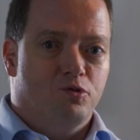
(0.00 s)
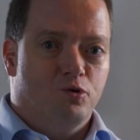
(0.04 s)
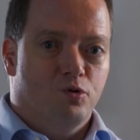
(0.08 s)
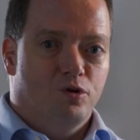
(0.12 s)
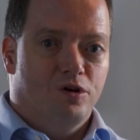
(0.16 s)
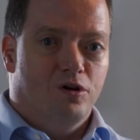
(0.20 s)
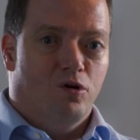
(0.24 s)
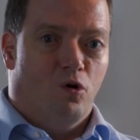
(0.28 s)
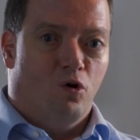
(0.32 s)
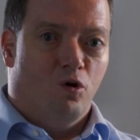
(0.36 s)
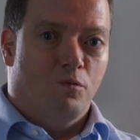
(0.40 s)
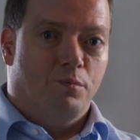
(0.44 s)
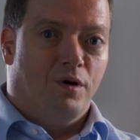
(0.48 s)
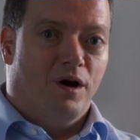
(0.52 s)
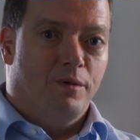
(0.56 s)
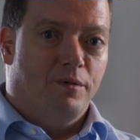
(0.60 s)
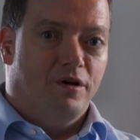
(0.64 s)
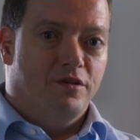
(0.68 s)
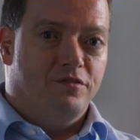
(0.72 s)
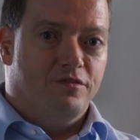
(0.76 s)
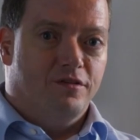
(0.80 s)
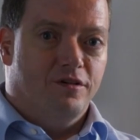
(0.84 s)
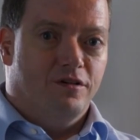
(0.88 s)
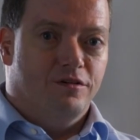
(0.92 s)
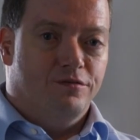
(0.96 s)
doing all by
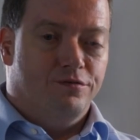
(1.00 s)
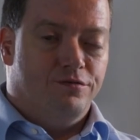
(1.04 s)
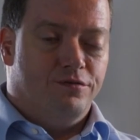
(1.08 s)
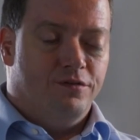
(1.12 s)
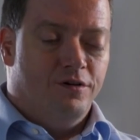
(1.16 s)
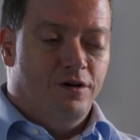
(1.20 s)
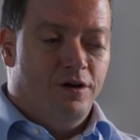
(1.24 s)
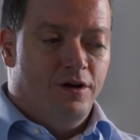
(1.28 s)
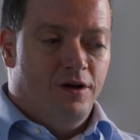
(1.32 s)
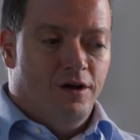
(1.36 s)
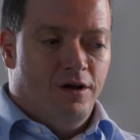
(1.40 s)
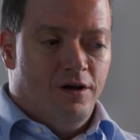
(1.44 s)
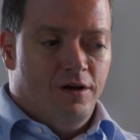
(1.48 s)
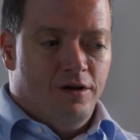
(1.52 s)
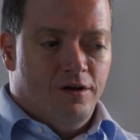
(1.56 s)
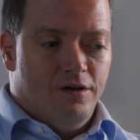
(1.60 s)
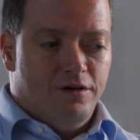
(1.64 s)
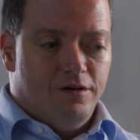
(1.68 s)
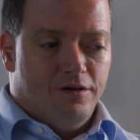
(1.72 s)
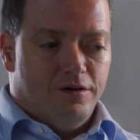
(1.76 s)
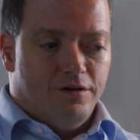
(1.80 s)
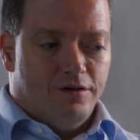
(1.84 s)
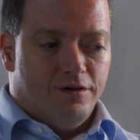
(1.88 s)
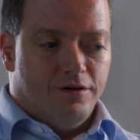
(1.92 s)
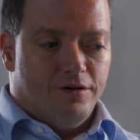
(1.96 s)
myself.
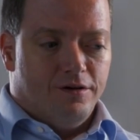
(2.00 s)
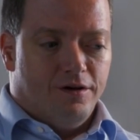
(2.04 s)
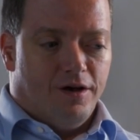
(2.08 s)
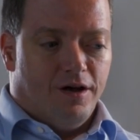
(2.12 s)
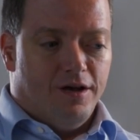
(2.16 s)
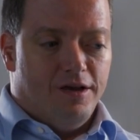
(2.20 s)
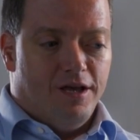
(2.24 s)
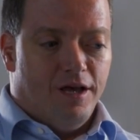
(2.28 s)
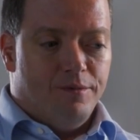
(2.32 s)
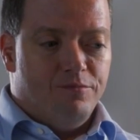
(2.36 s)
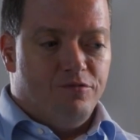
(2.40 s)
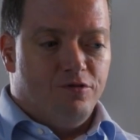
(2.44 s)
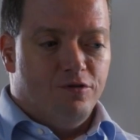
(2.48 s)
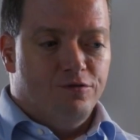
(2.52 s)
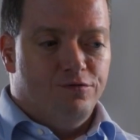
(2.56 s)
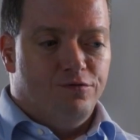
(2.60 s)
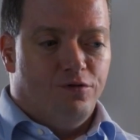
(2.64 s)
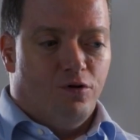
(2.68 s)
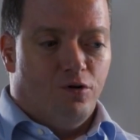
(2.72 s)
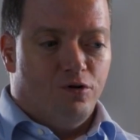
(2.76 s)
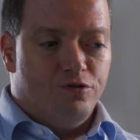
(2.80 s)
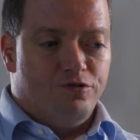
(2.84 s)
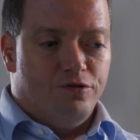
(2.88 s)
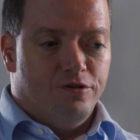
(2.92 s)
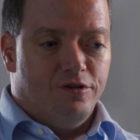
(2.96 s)
I am so
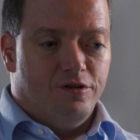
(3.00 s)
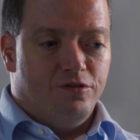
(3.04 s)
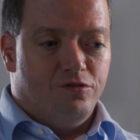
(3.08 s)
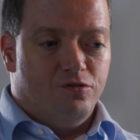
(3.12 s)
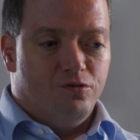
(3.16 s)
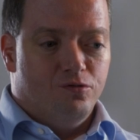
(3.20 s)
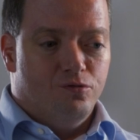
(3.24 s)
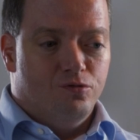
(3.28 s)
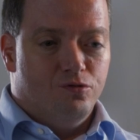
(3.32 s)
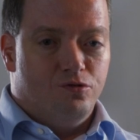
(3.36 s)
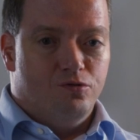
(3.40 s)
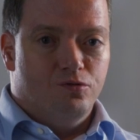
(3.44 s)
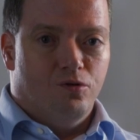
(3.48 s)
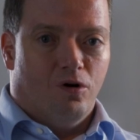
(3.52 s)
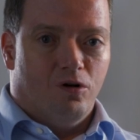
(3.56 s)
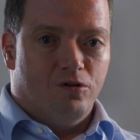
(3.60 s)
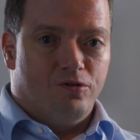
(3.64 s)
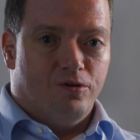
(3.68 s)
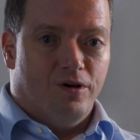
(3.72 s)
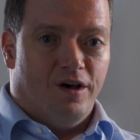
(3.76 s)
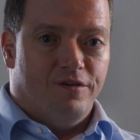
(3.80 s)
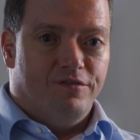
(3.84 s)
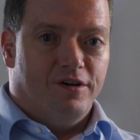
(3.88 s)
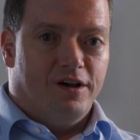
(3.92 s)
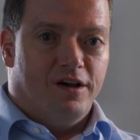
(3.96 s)
fortunate to
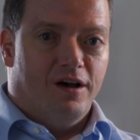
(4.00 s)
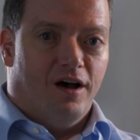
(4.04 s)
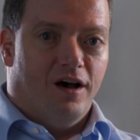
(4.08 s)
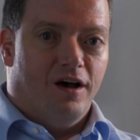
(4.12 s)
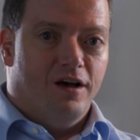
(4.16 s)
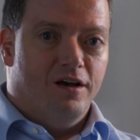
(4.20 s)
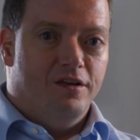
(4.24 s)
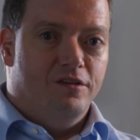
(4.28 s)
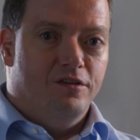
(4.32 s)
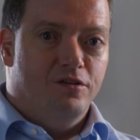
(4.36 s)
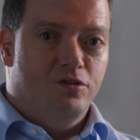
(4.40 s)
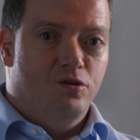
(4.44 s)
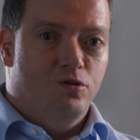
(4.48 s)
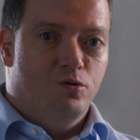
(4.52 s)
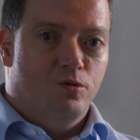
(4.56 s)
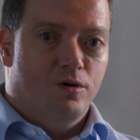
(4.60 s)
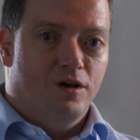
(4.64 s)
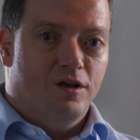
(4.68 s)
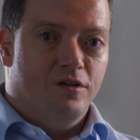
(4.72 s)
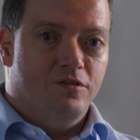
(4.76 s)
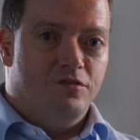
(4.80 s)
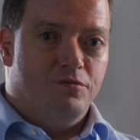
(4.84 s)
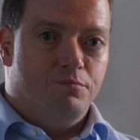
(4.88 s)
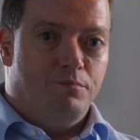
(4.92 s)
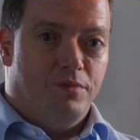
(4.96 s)
also have a guy in the
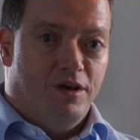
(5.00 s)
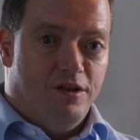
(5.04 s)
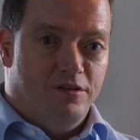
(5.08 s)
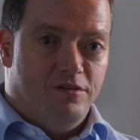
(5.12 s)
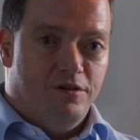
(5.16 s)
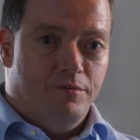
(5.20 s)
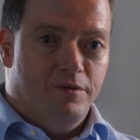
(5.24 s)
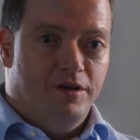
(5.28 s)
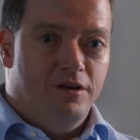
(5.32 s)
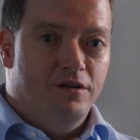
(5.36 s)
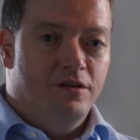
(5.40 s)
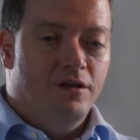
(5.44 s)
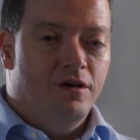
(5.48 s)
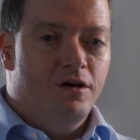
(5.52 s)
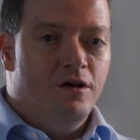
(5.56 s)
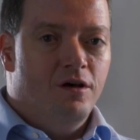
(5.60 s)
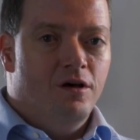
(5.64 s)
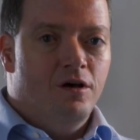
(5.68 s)
US, Benjamin,